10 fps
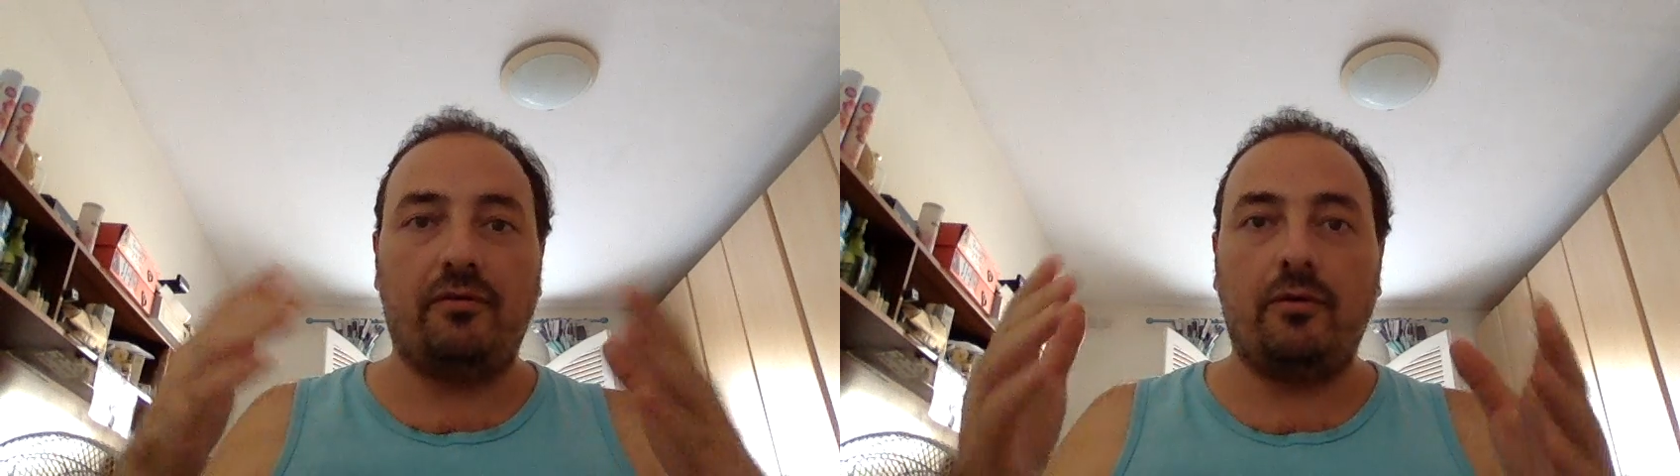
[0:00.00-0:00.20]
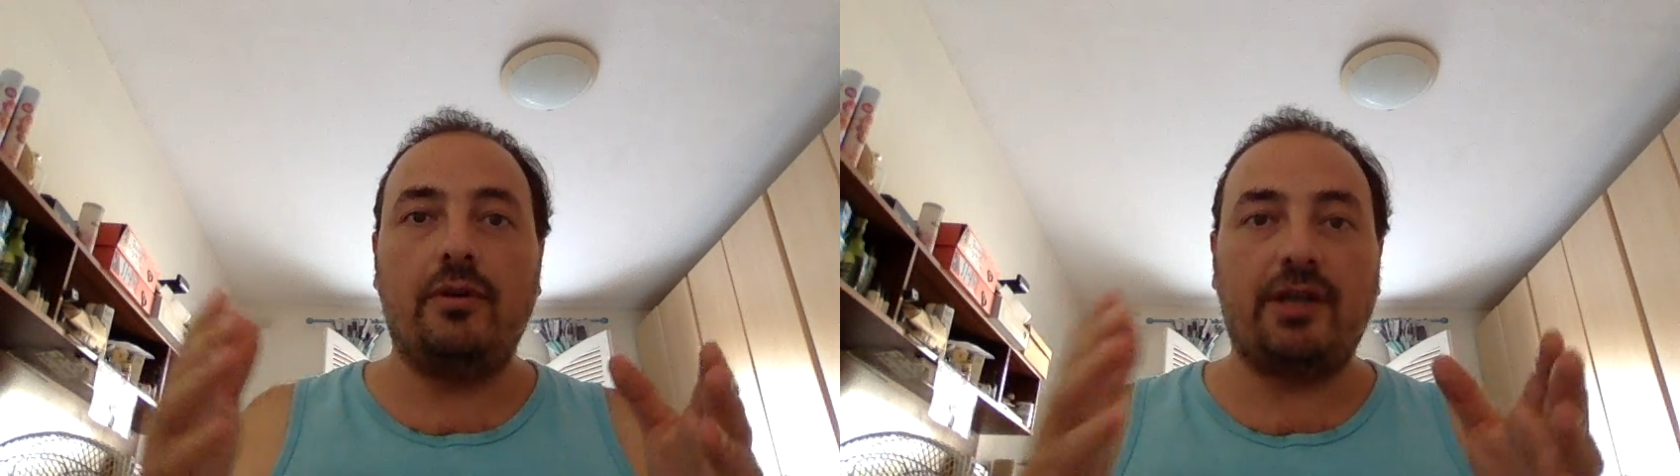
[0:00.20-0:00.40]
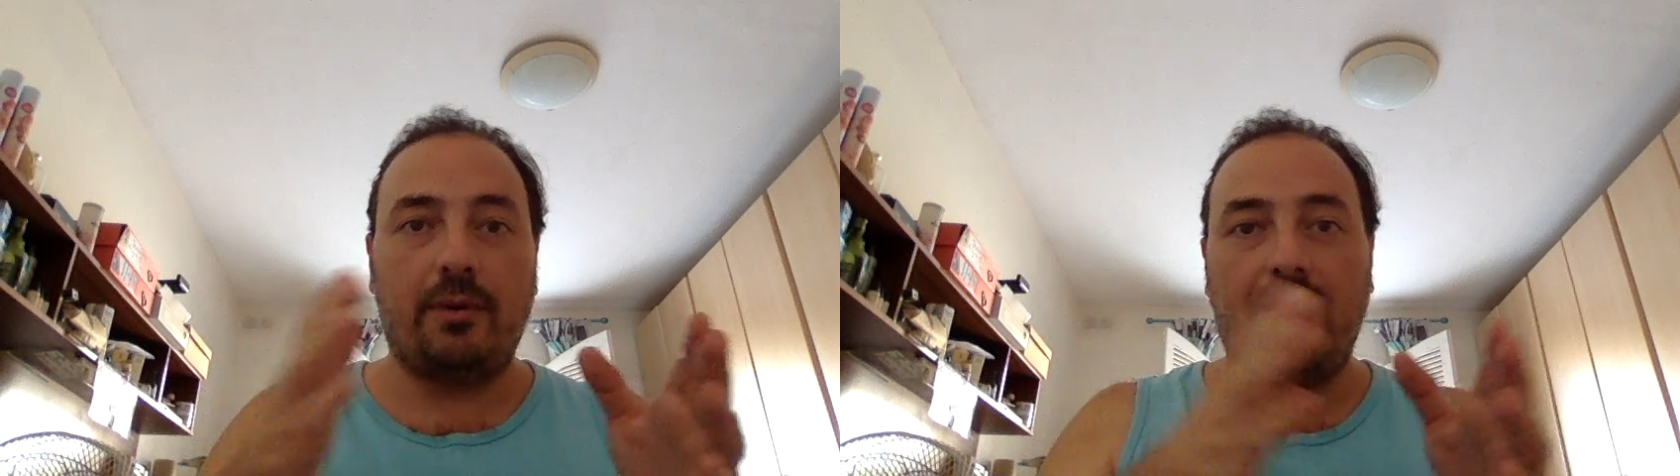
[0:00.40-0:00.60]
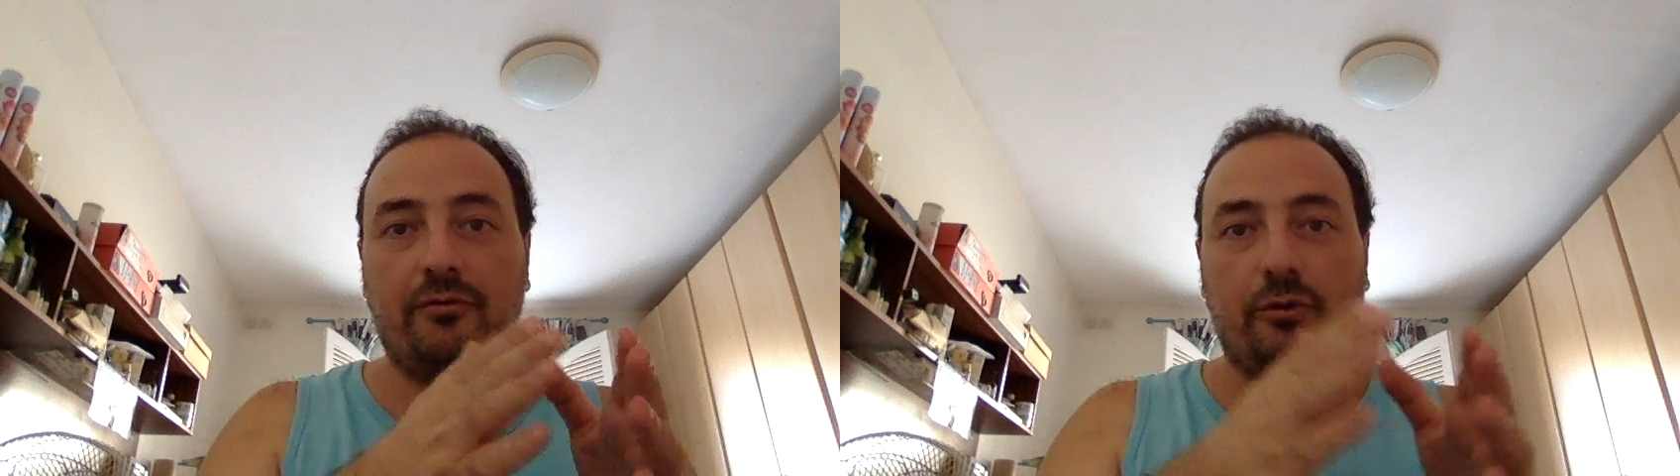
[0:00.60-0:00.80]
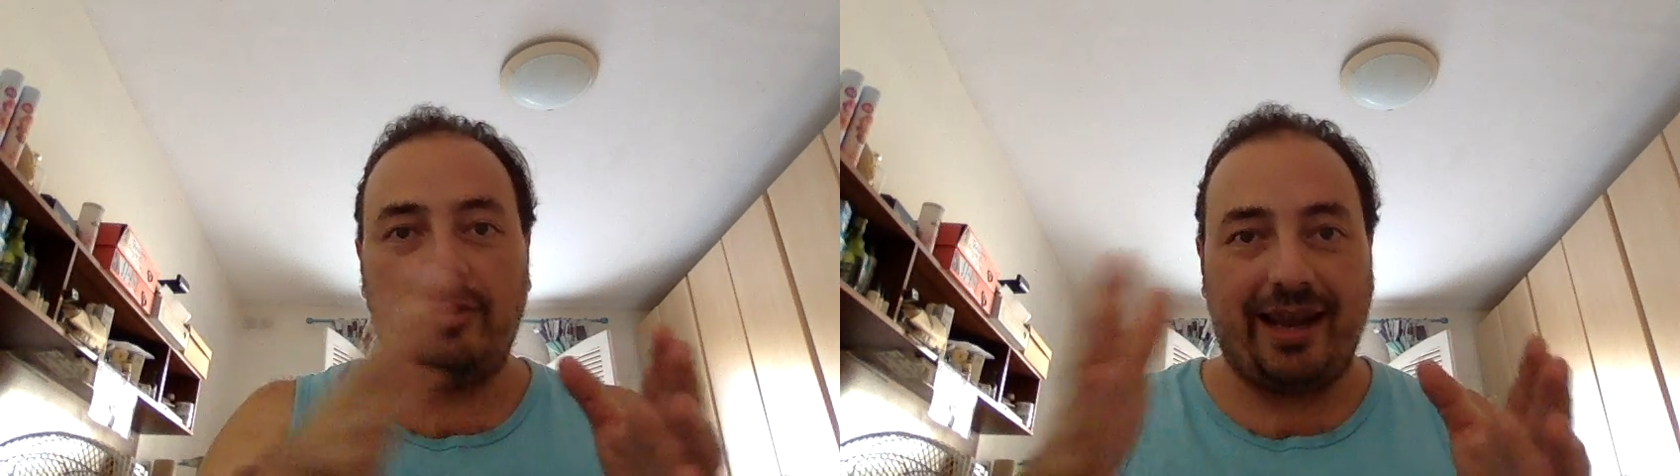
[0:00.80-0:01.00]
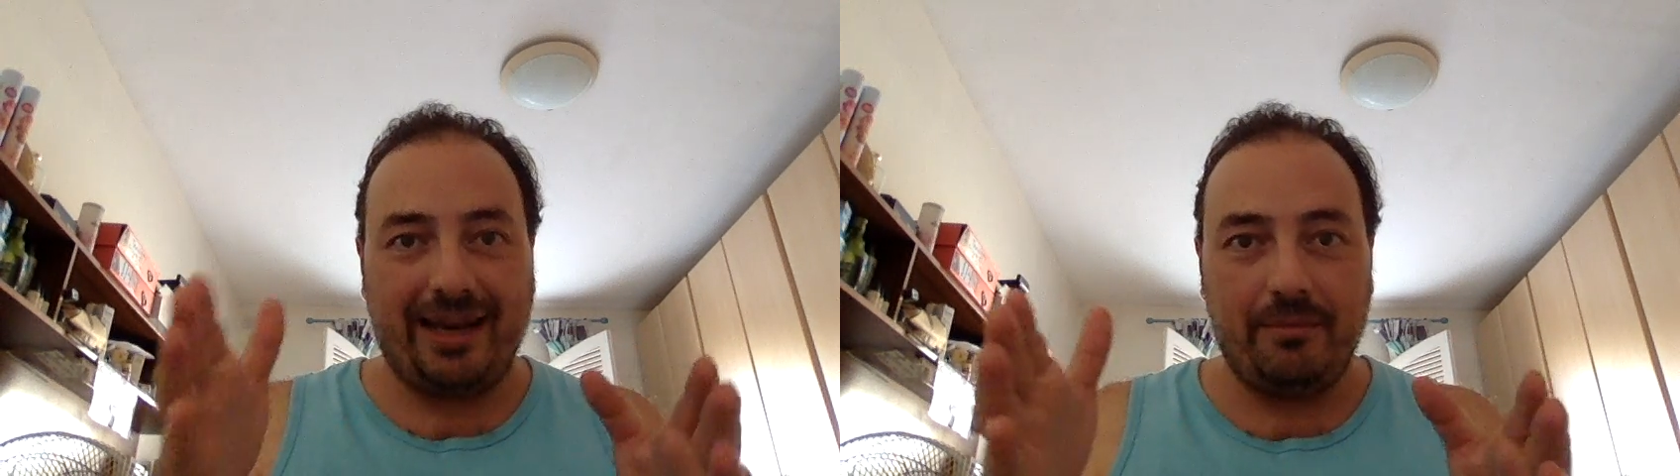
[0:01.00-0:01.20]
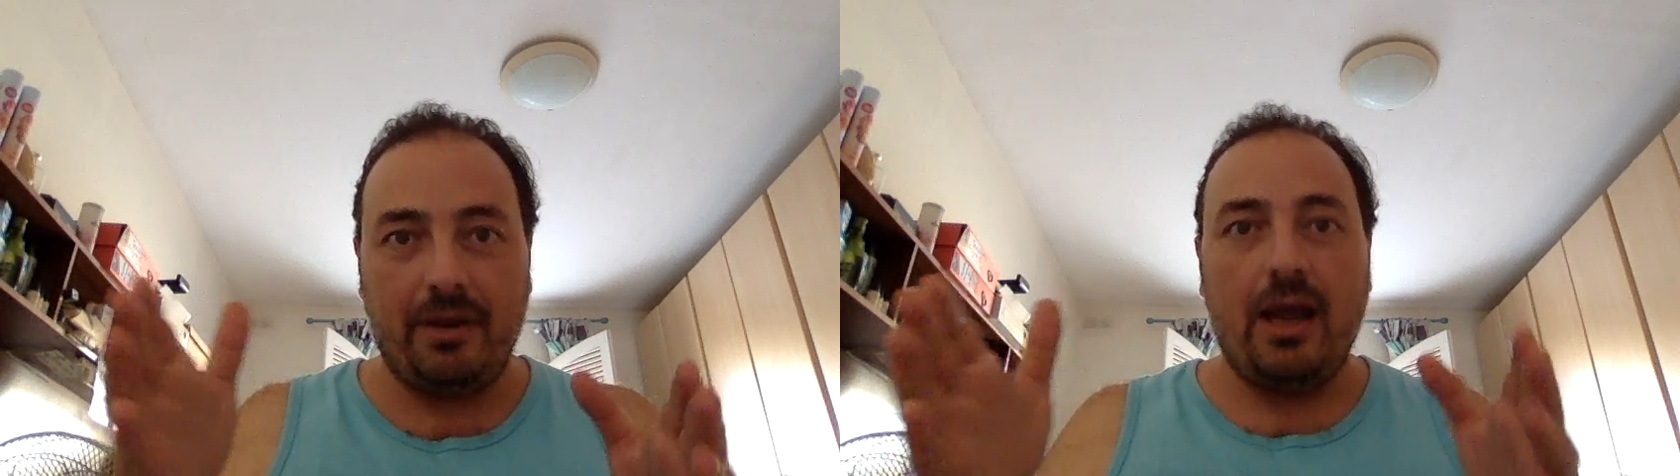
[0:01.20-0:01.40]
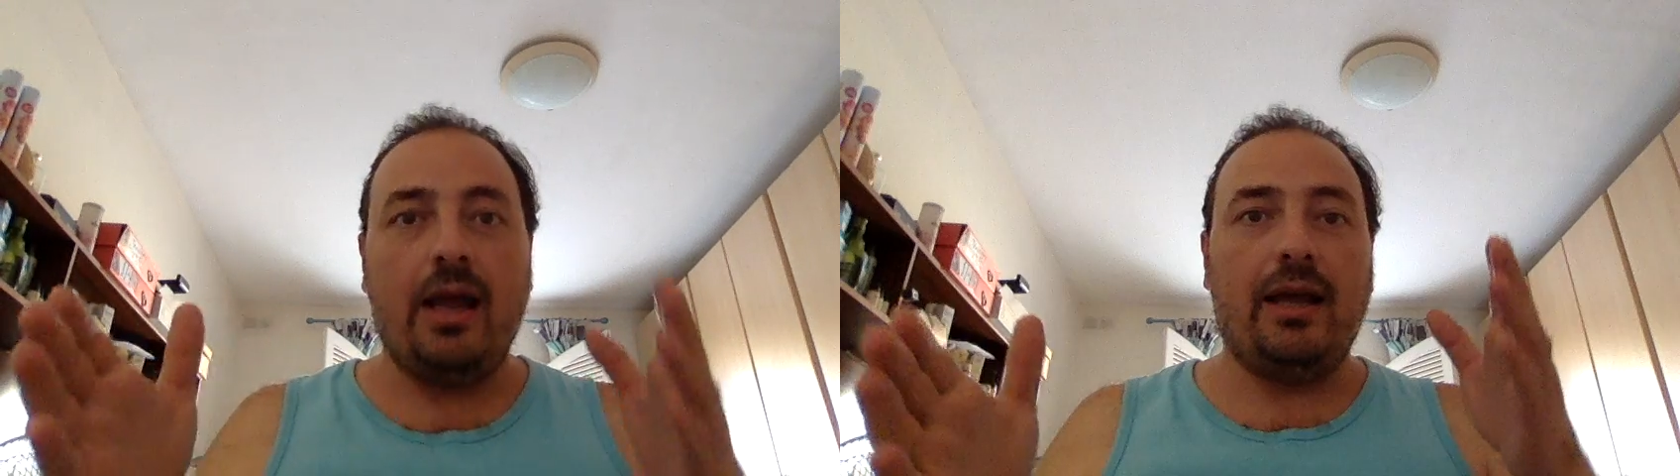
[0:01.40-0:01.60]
of course, I will have the time,